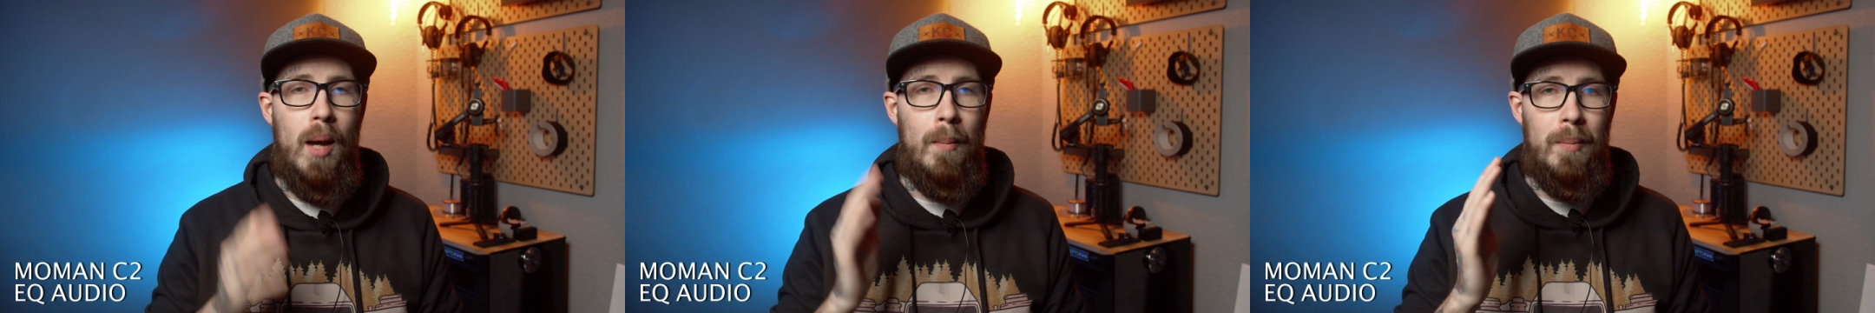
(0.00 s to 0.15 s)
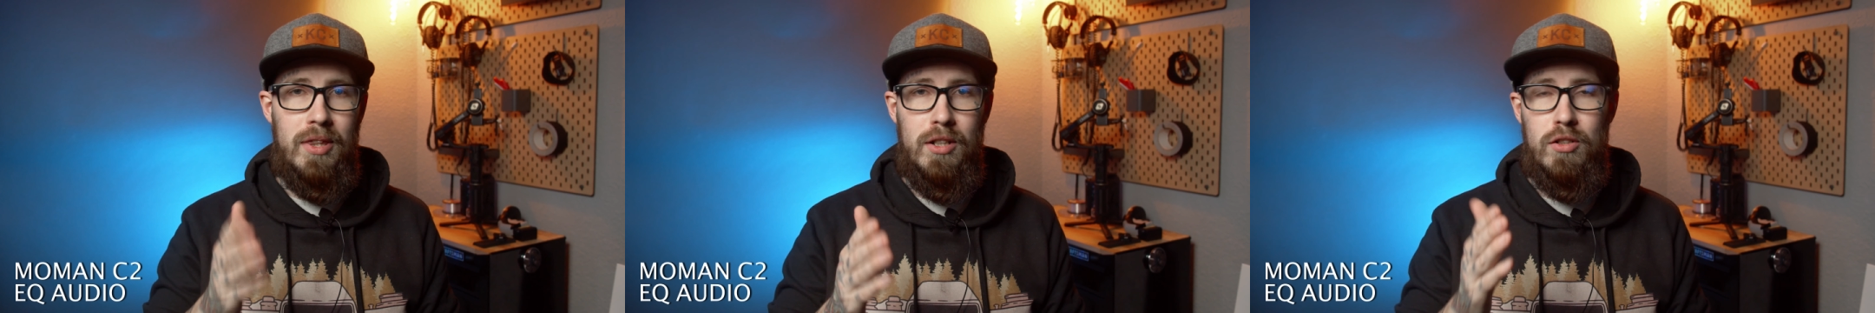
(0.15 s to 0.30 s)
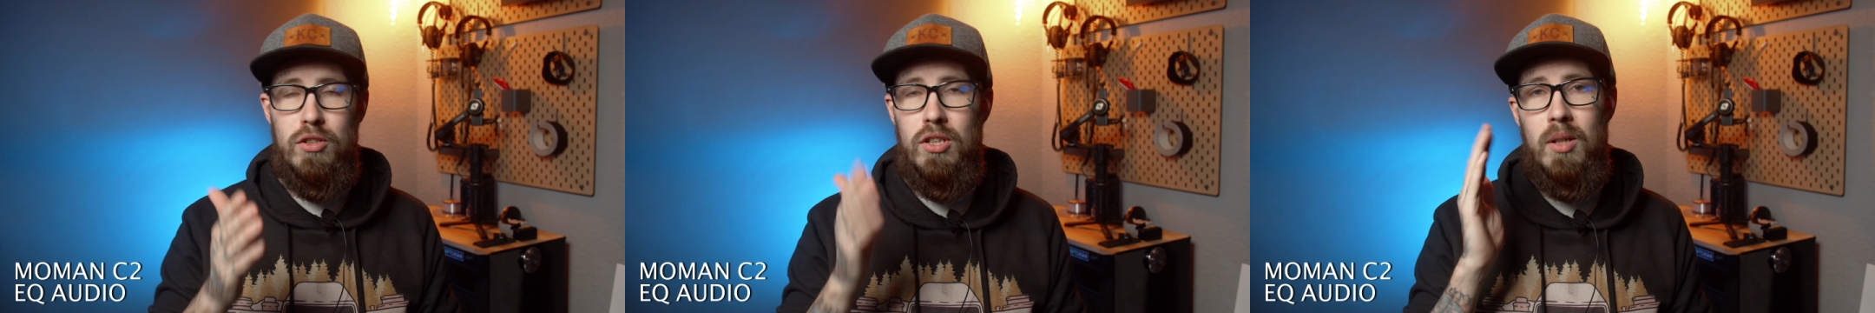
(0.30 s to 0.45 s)

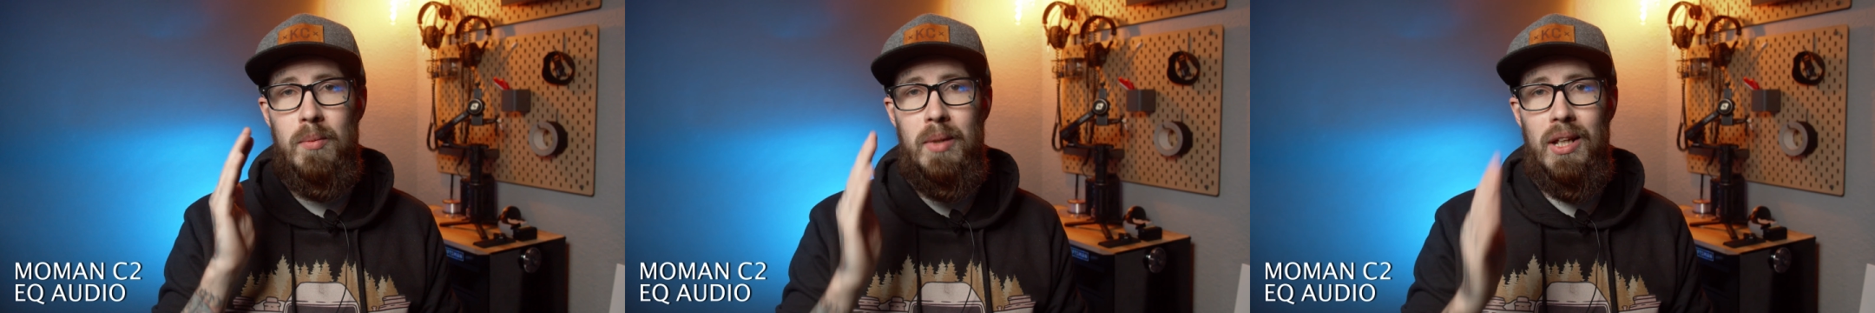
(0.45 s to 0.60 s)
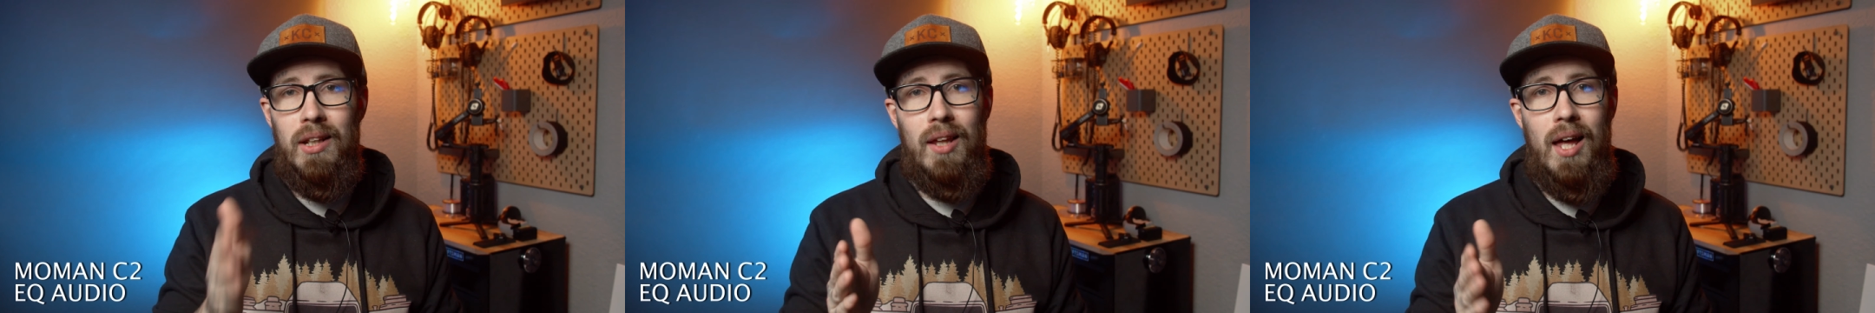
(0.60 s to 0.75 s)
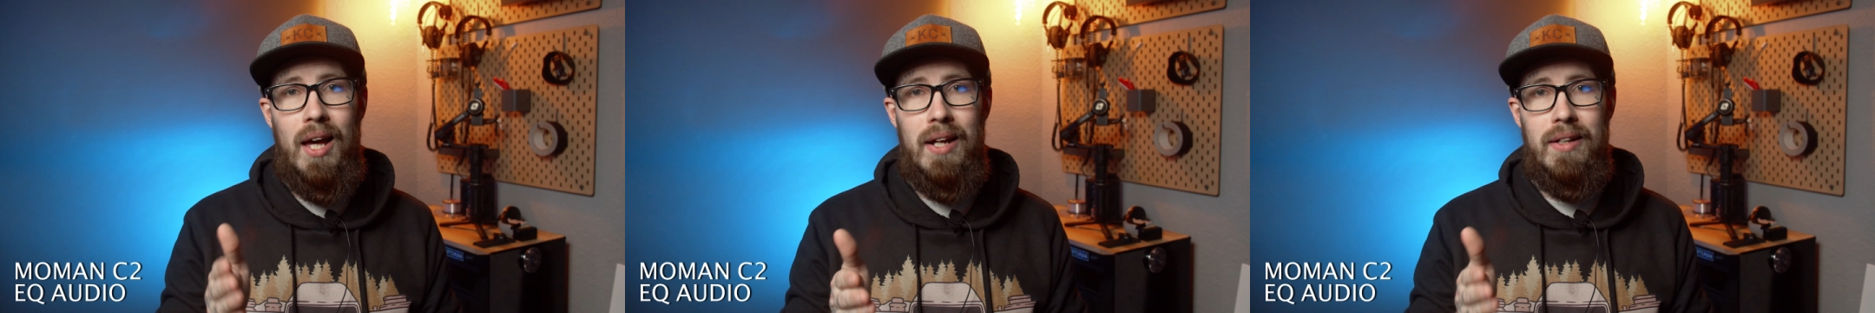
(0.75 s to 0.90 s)
But there's gonna
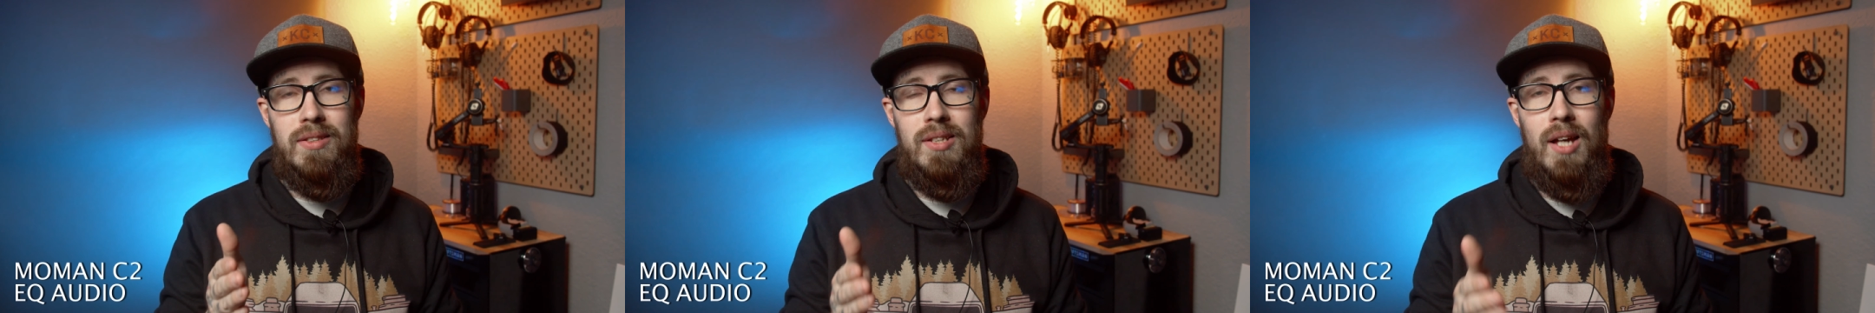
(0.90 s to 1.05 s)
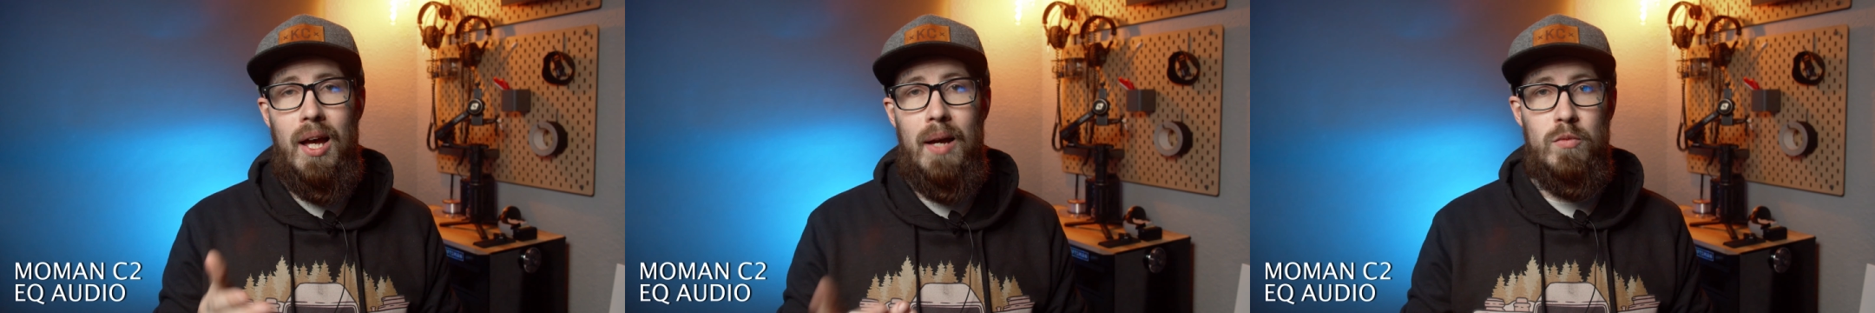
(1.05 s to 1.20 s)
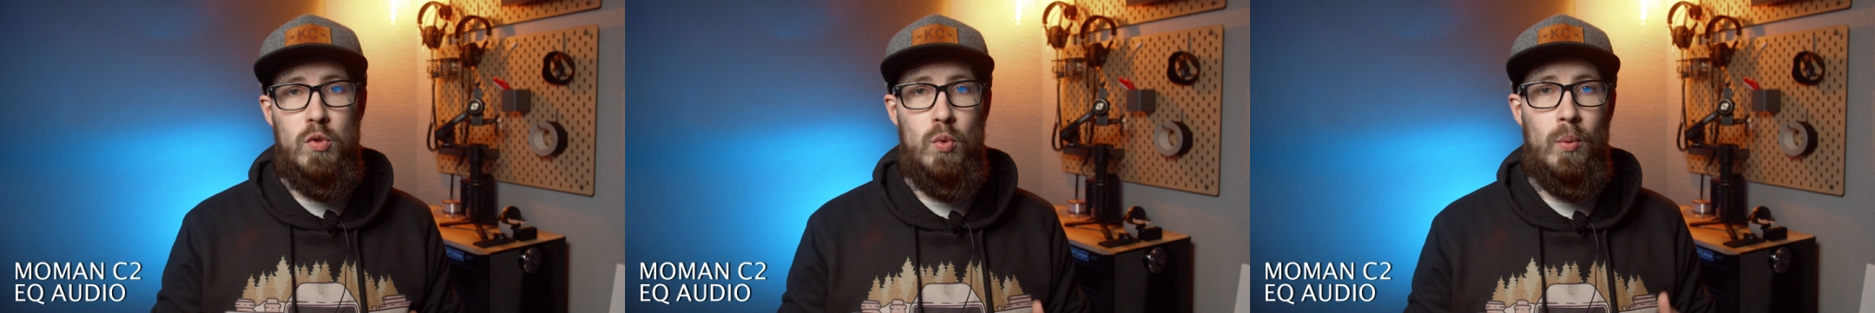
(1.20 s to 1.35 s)
be a lot of
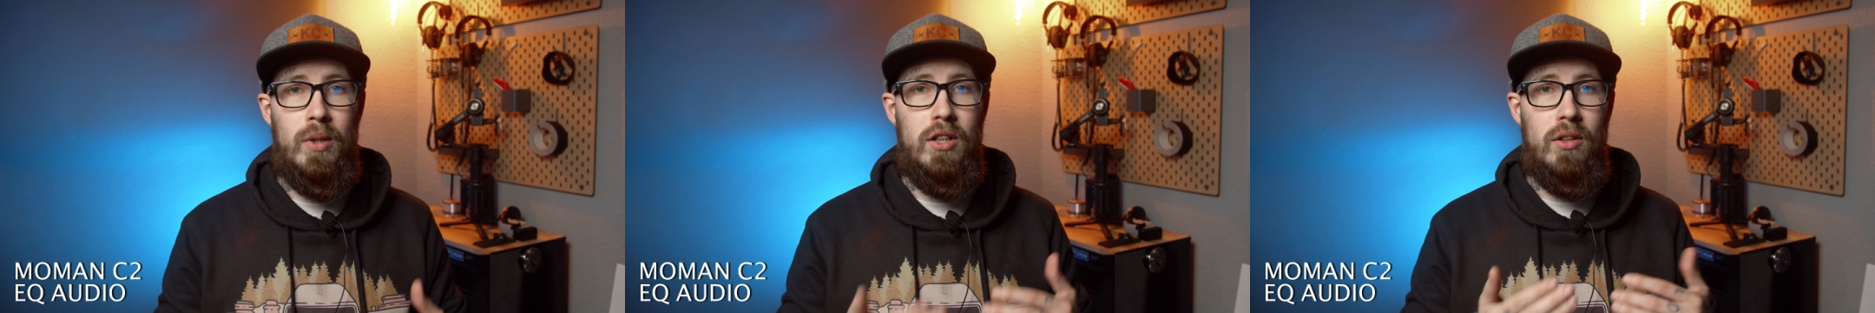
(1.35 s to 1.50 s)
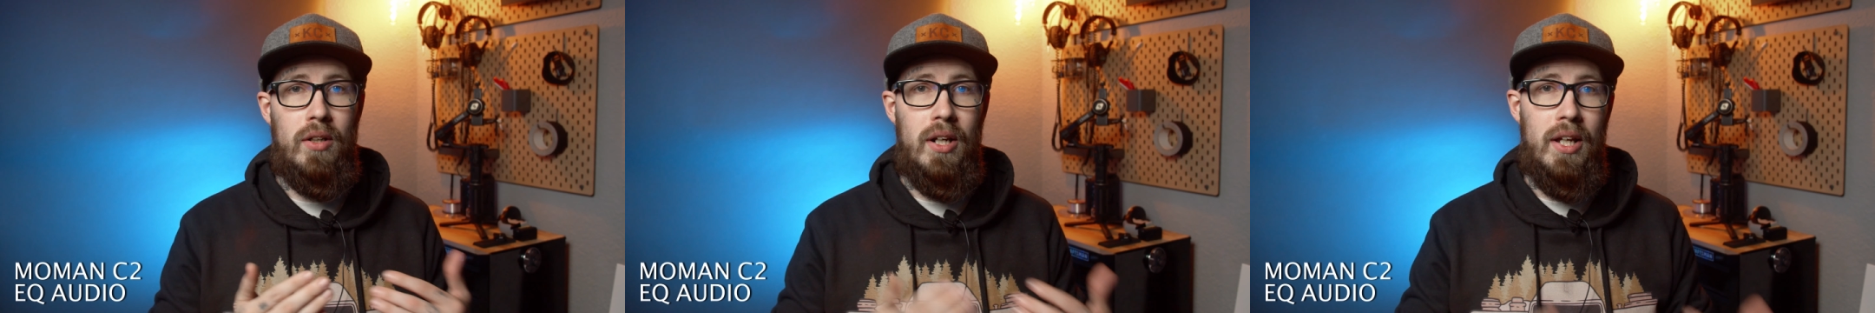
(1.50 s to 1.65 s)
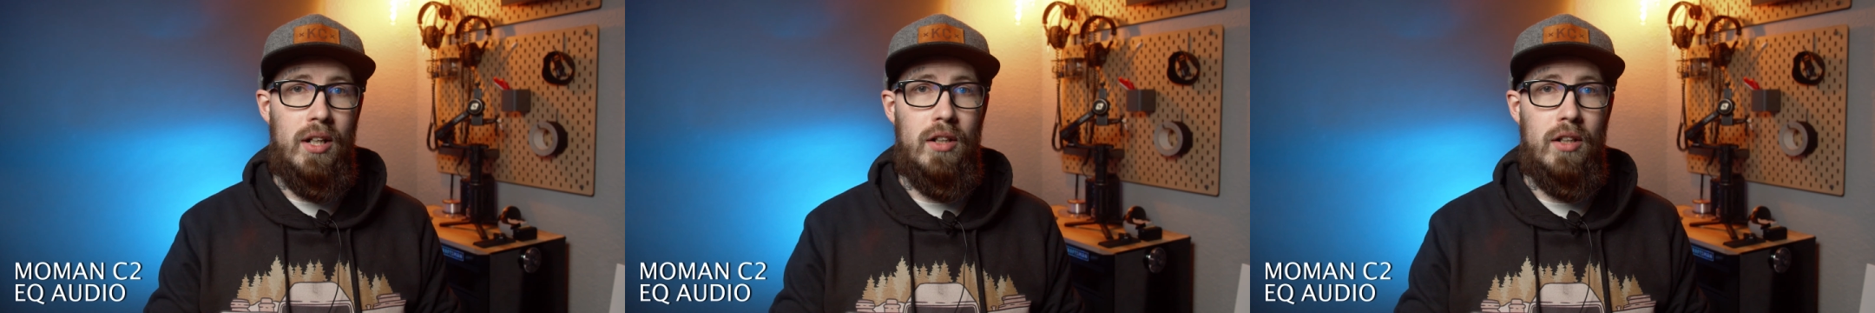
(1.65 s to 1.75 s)
times when you're